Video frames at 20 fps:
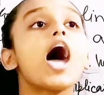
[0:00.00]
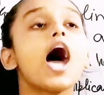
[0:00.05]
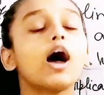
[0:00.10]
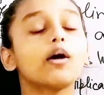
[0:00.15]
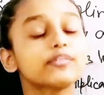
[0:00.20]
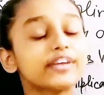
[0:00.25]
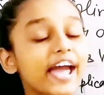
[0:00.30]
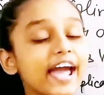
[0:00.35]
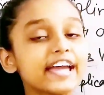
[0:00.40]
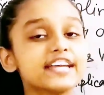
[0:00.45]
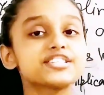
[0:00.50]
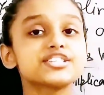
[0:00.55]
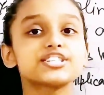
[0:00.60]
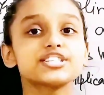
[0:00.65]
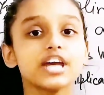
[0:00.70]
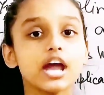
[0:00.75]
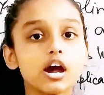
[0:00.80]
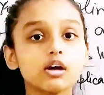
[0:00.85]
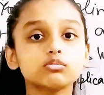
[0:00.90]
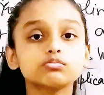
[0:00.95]
Okay,
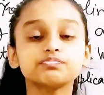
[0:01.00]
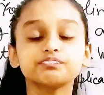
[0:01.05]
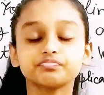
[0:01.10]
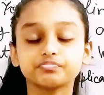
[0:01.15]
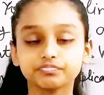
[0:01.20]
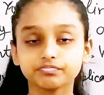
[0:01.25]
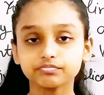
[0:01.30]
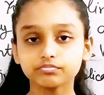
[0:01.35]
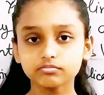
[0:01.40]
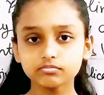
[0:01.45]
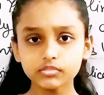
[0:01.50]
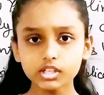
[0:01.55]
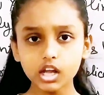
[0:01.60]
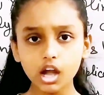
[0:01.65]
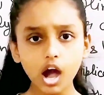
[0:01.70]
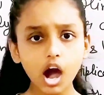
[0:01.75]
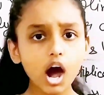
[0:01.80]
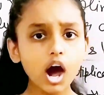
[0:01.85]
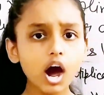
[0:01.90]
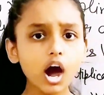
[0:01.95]
so
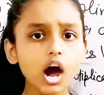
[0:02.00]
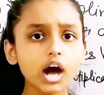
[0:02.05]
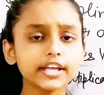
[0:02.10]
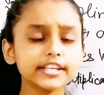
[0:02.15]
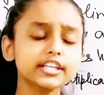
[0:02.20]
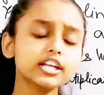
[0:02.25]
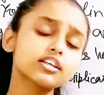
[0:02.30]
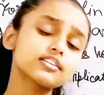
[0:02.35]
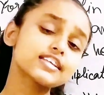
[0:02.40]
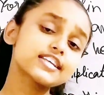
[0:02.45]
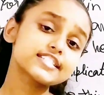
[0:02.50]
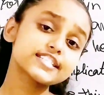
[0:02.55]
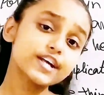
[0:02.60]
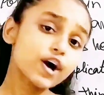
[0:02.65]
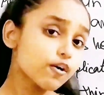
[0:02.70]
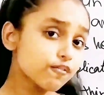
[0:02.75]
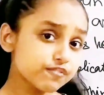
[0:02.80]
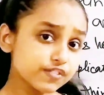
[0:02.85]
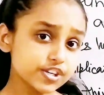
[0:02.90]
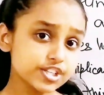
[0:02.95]
that's
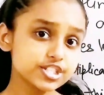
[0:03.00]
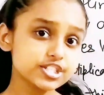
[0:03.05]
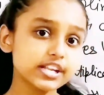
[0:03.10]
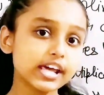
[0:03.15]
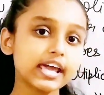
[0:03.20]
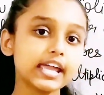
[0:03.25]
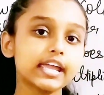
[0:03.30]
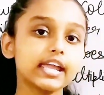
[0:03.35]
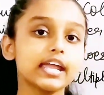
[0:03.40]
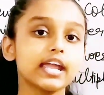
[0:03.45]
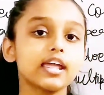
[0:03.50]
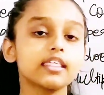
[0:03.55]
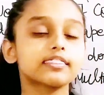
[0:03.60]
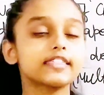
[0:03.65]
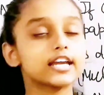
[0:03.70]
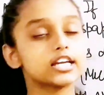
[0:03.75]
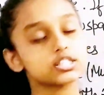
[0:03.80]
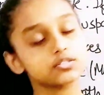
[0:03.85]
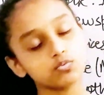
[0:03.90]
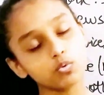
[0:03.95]
all for today.
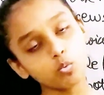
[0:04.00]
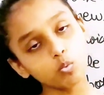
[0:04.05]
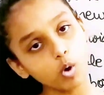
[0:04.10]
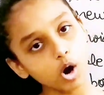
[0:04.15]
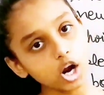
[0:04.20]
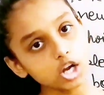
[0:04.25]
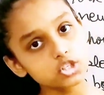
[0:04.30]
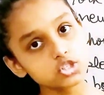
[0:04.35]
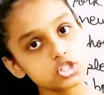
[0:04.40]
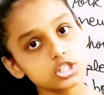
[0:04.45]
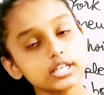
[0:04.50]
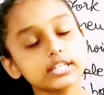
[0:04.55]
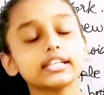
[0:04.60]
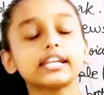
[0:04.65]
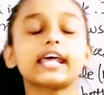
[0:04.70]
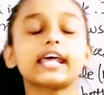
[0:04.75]
Thanks for watching